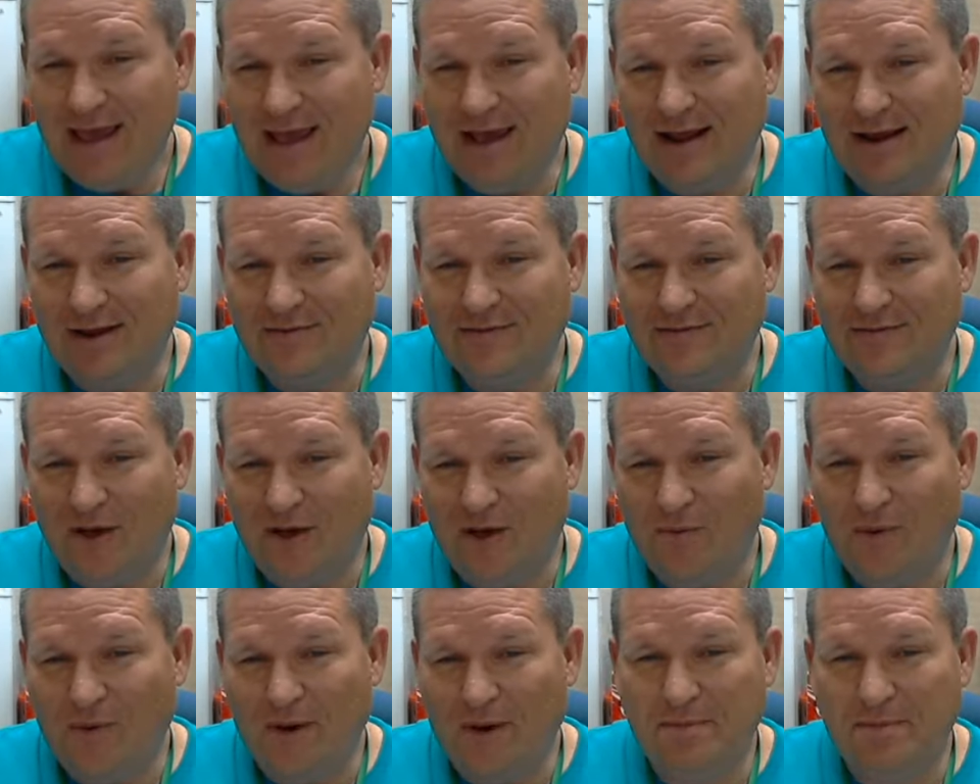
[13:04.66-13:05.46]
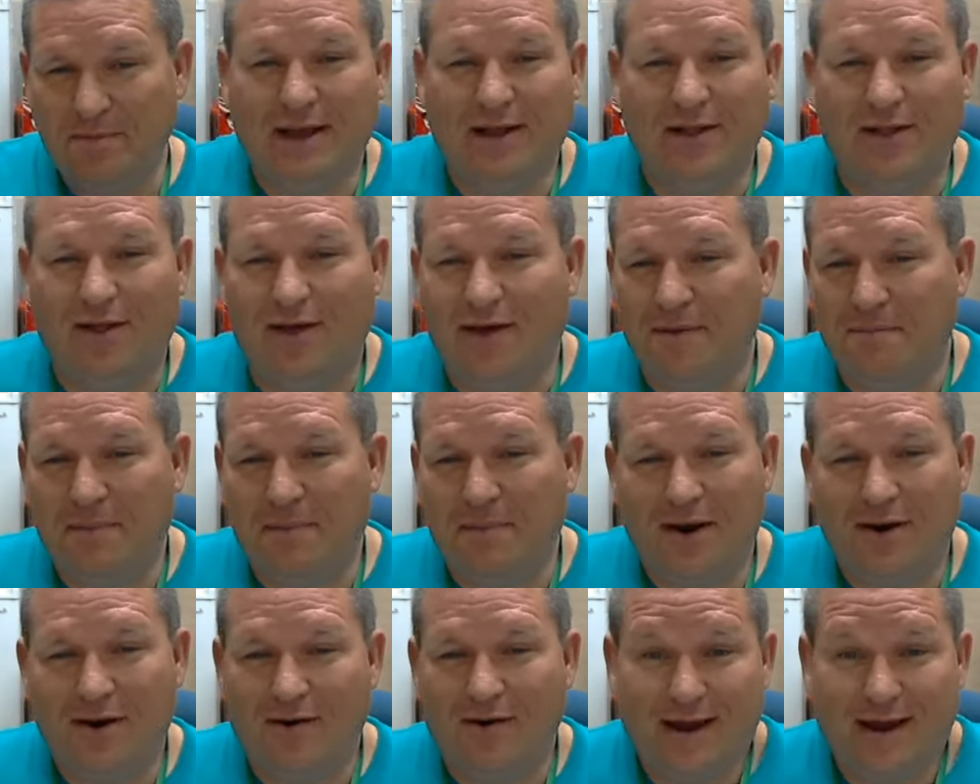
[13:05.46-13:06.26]
and it's all one big long
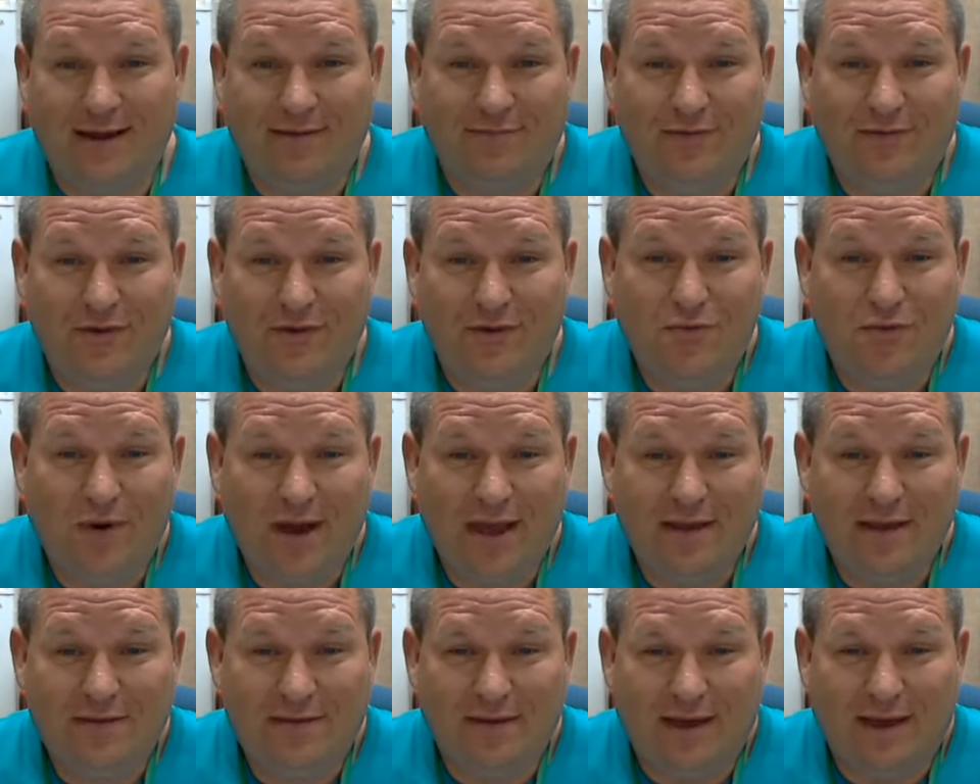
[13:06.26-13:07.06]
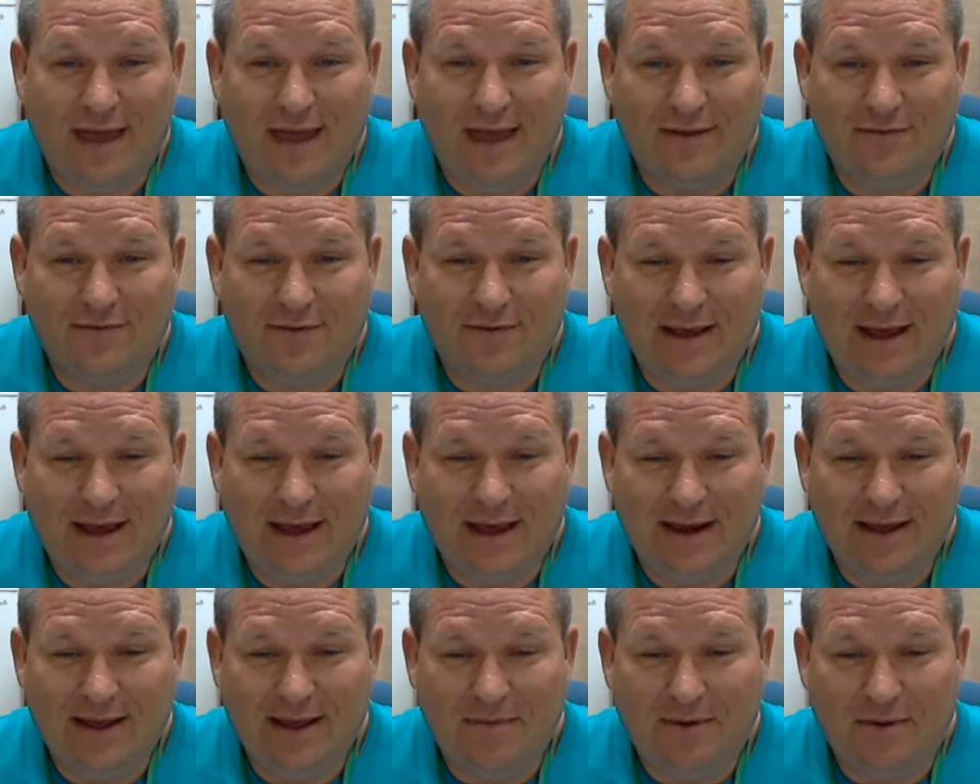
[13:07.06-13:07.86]
paragraph, you wait to answer
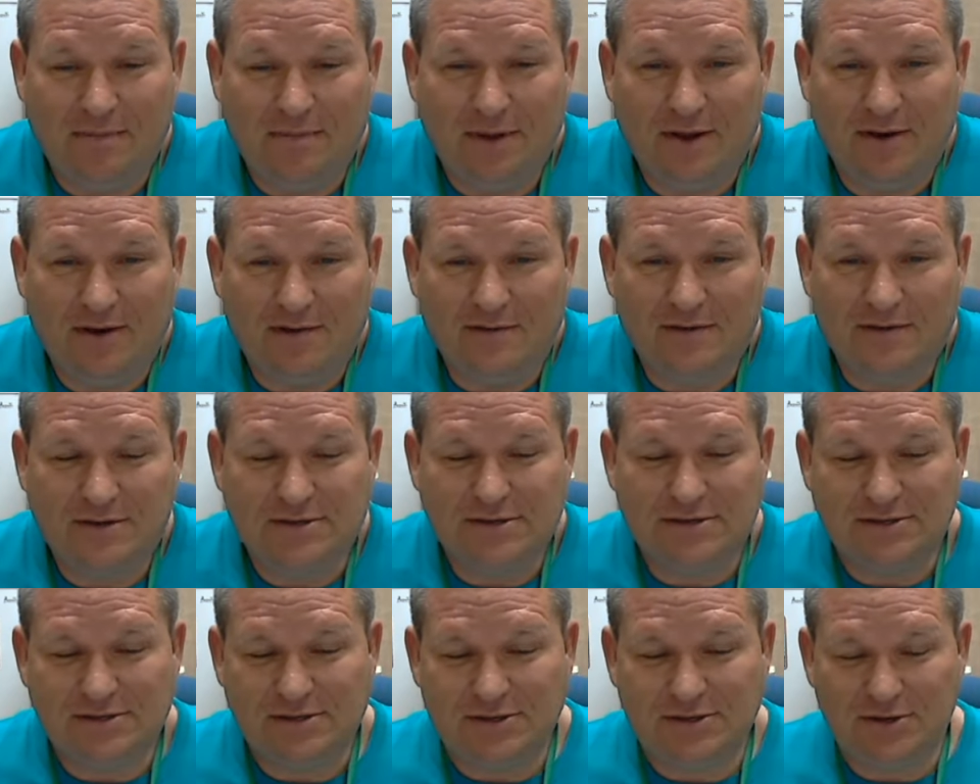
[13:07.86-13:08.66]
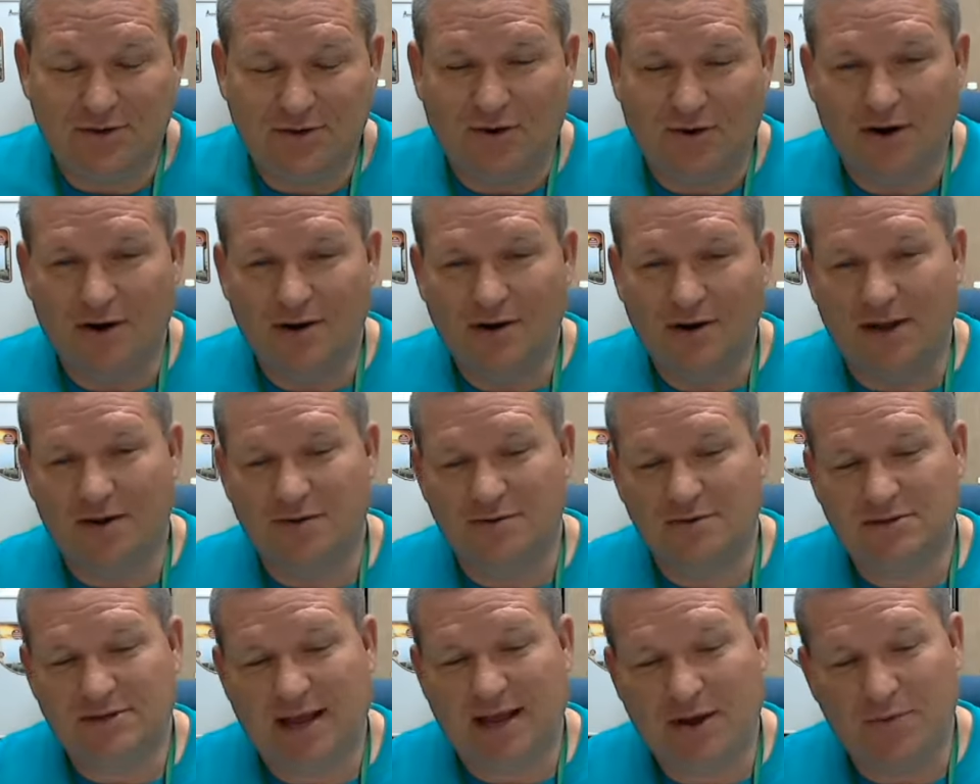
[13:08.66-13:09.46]
that email because it's just too hard to
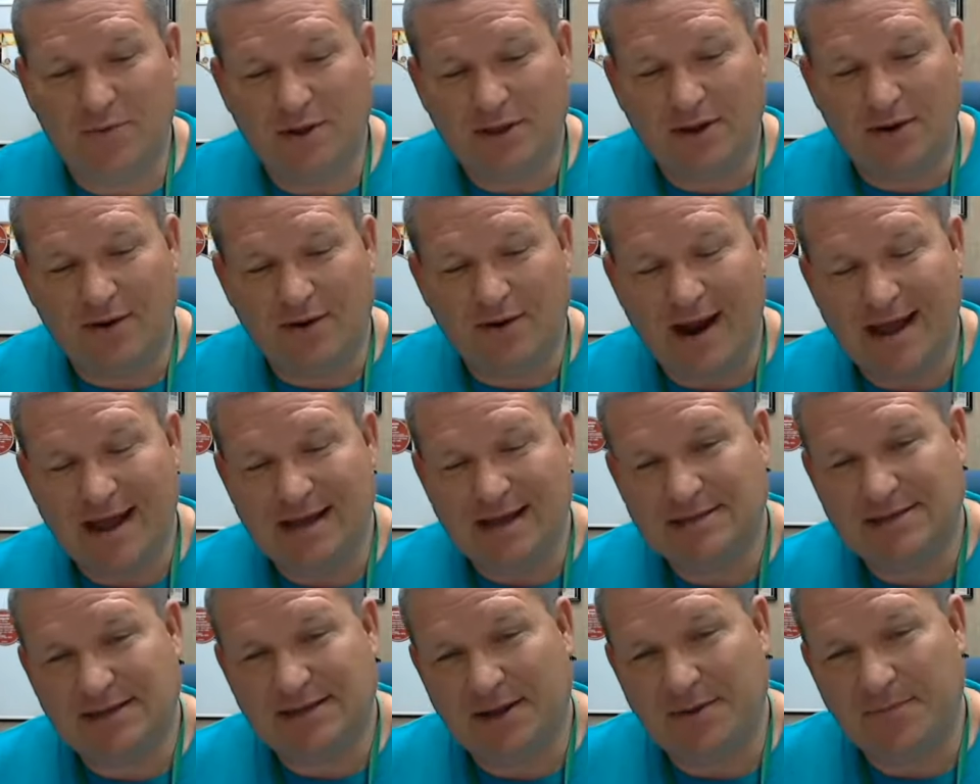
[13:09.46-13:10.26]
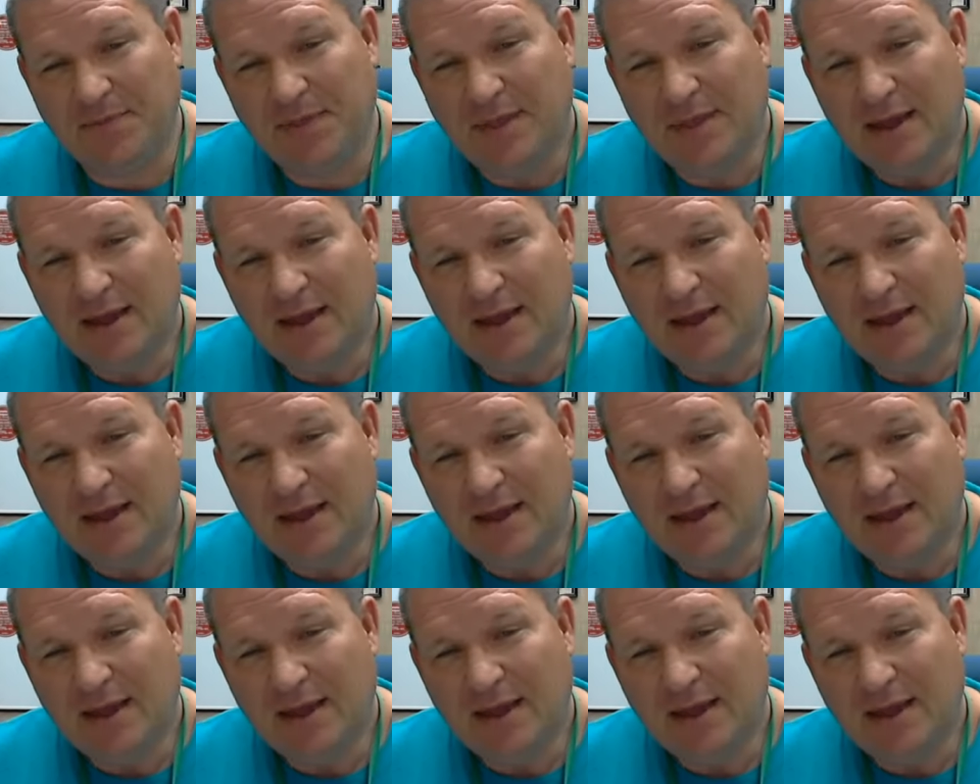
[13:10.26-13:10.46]
understand what they're asking.